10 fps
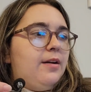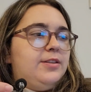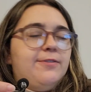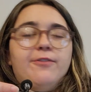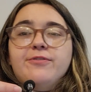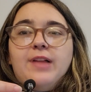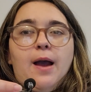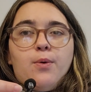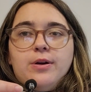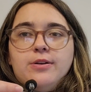different
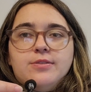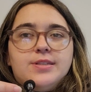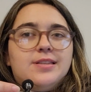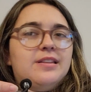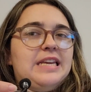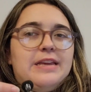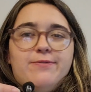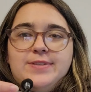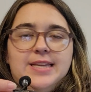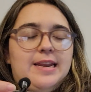flowers,
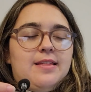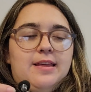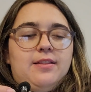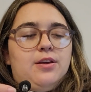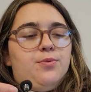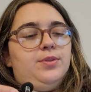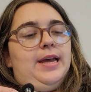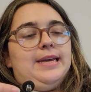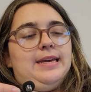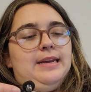leaves, anything that you would
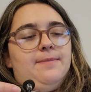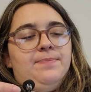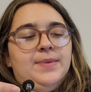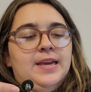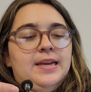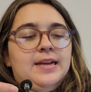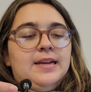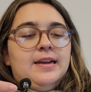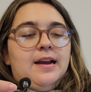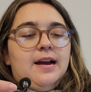like in it.
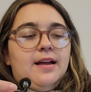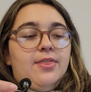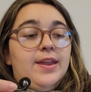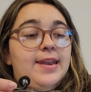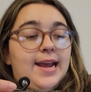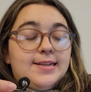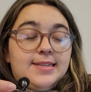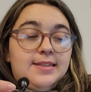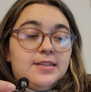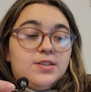The next
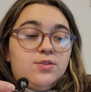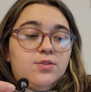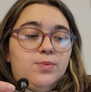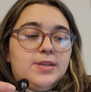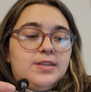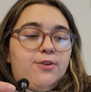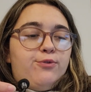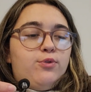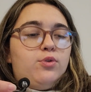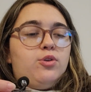thing that sold was a
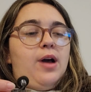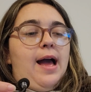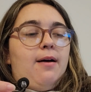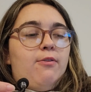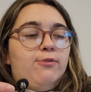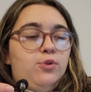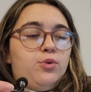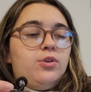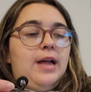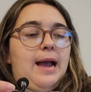
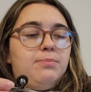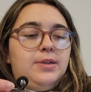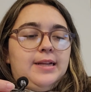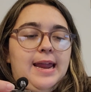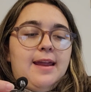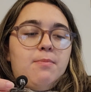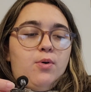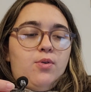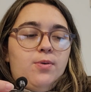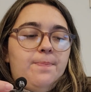floral applique
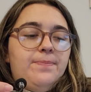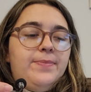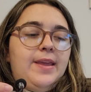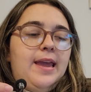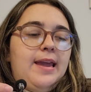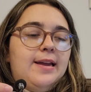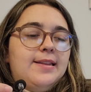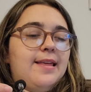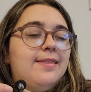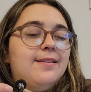bowl.
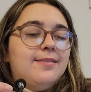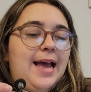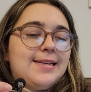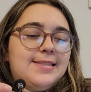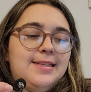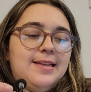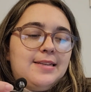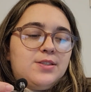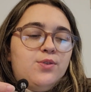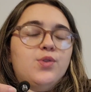And then the last thing
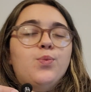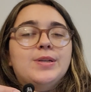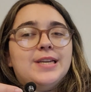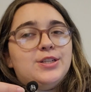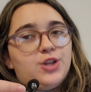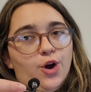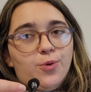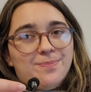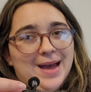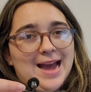that sold was a
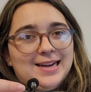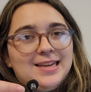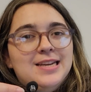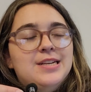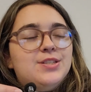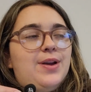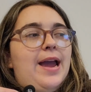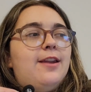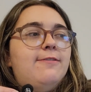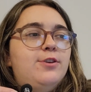tote bag. So I
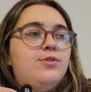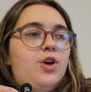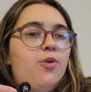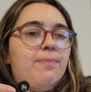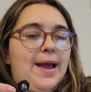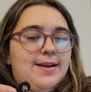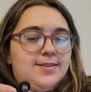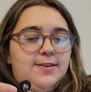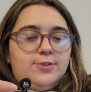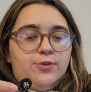had a few tote
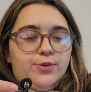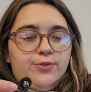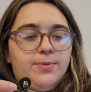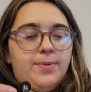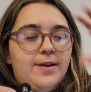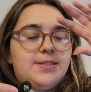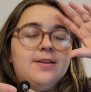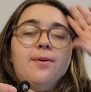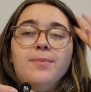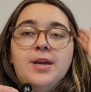bags left over from
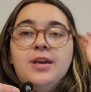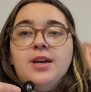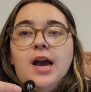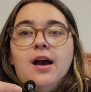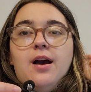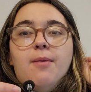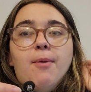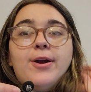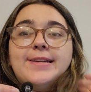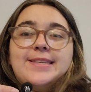some
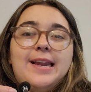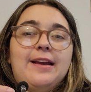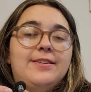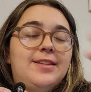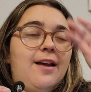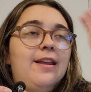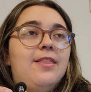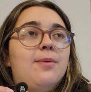markets that I had done in the